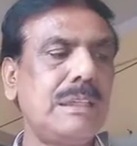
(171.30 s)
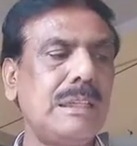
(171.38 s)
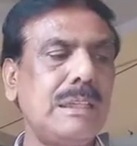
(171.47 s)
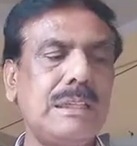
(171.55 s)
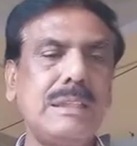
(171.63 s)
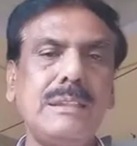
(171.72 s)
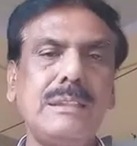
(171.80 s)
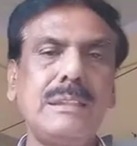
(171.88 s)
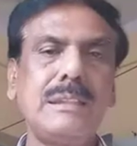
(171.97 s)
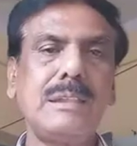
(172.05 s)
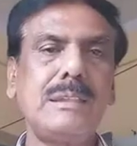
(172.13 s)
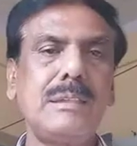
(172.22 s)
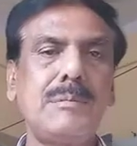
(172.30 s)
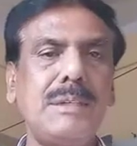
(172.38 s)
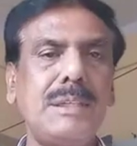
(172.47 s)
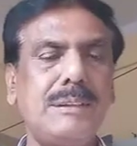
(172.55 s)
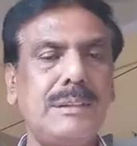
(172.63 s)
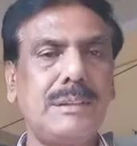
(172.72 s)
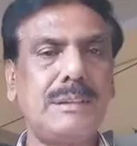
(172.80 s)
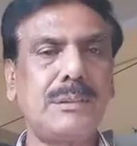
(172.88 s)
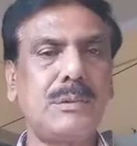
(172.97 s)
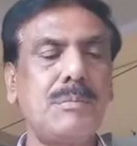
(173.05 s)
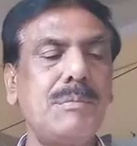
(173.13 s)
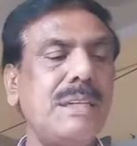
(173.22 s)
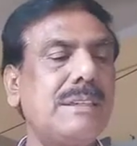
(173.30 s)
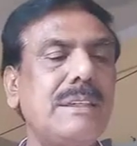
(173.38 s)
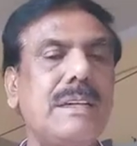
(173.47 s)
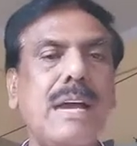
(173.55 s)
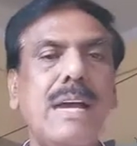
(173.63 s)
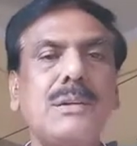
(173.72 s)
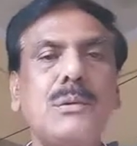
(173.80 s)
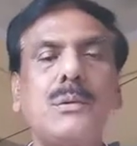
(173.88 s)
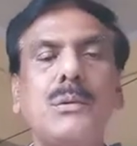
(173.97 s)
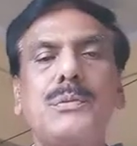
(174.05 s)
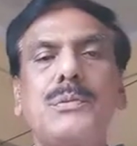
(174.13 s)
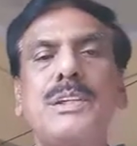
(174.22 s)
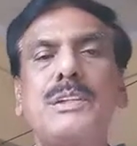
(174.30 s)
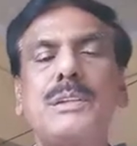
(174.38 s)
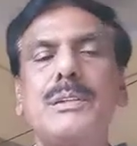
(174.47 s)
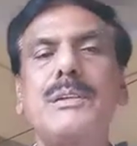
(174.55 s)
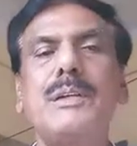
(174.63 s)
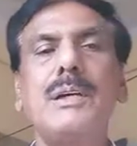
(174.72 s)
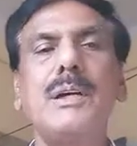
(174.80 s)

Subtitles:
It is a mixture. So mixture has no fixed,